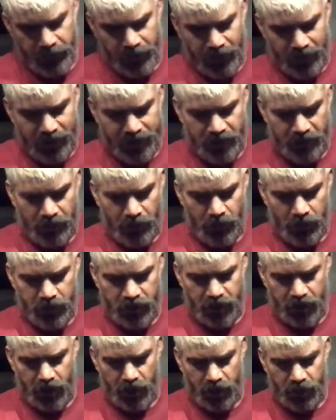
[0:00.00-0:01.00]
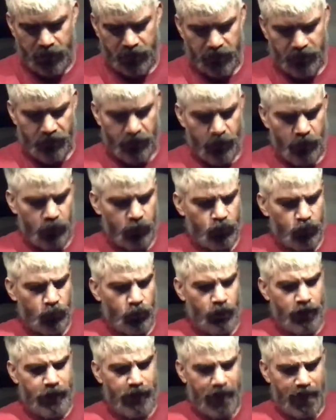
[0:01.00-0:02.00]
I suppose it comes from an old
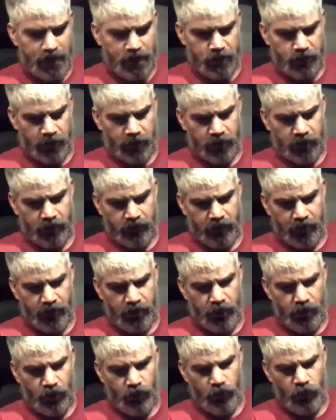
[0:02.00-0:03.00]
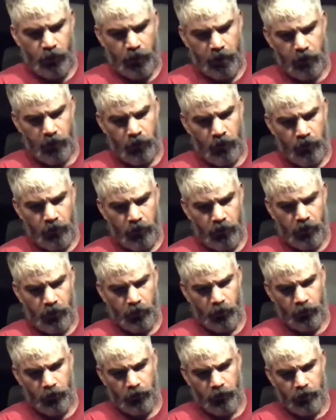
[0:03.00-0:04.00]
rooting aspect of, like, when,
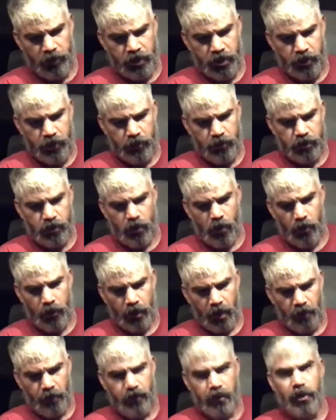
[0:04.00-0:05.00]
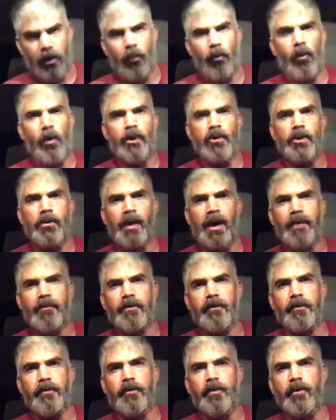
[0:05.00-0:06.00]
where she was growing up, when you have
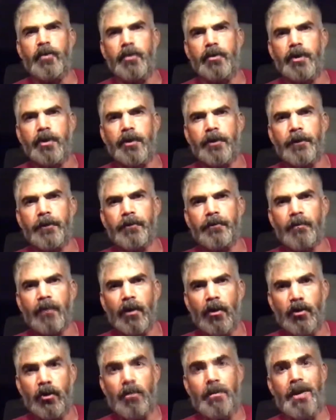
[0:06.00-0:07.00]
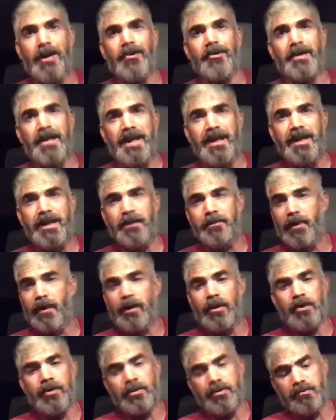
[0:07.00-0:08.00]
the food, you better eat it
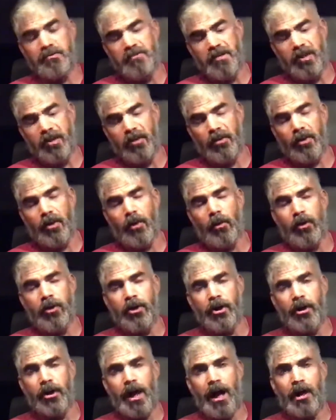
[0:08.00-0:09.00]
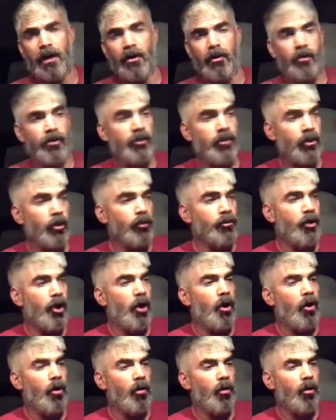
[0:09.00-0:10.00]
because you don't know when you don't
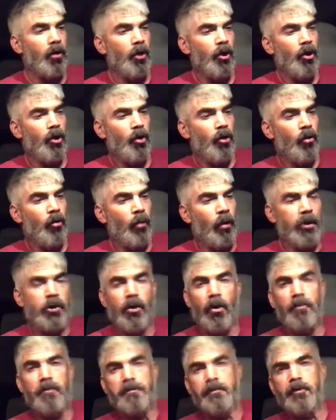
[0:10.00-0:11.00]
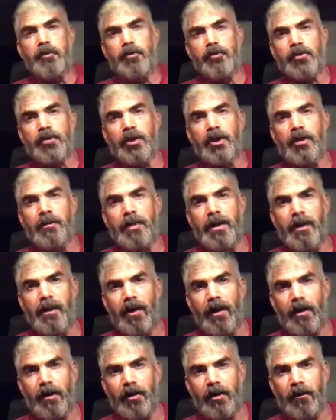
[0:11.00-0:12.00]
know when no food's going to be
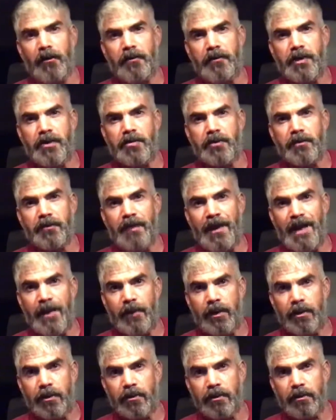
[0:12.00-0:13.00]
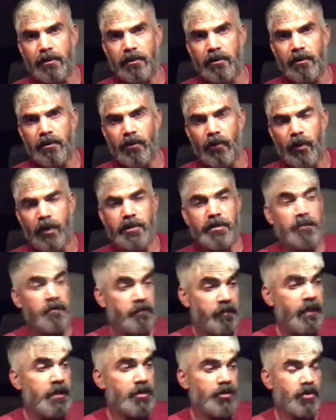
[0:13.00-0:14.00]
there, feast or famine. When it's a
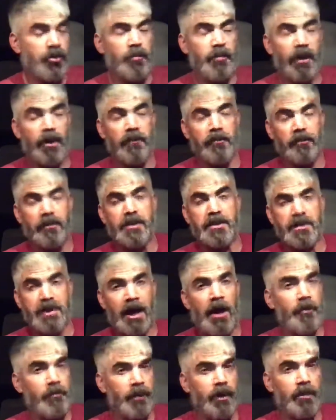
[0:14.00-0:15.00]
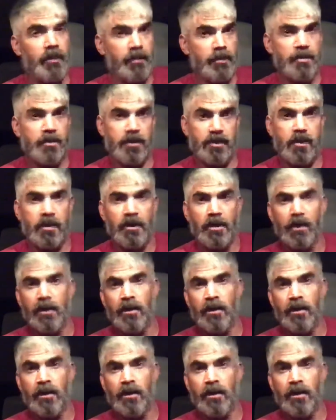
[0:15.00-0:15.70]
feast, you better feast out because,